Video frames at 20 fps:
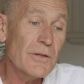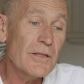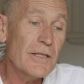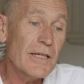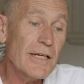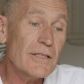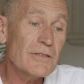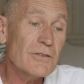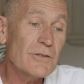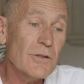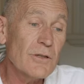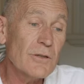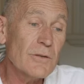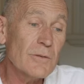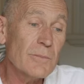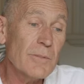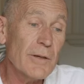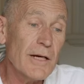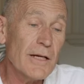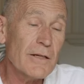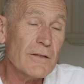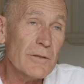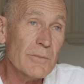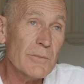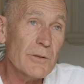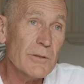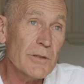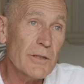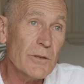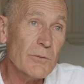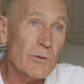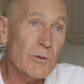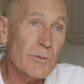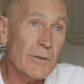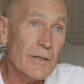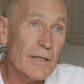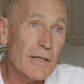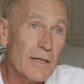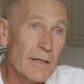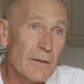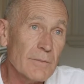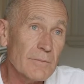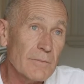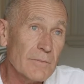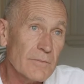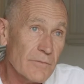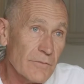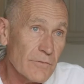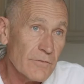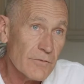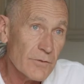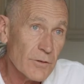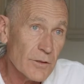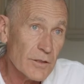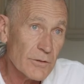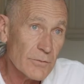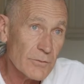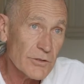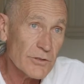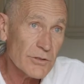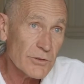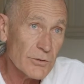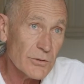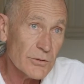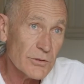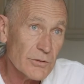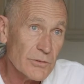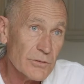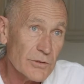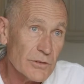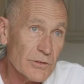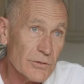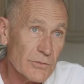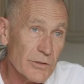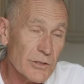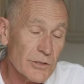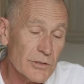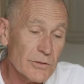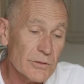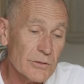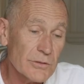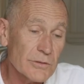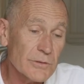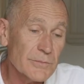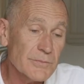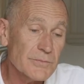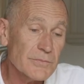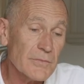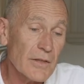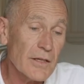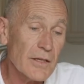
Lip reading: the external part of the building will become fully restored to its original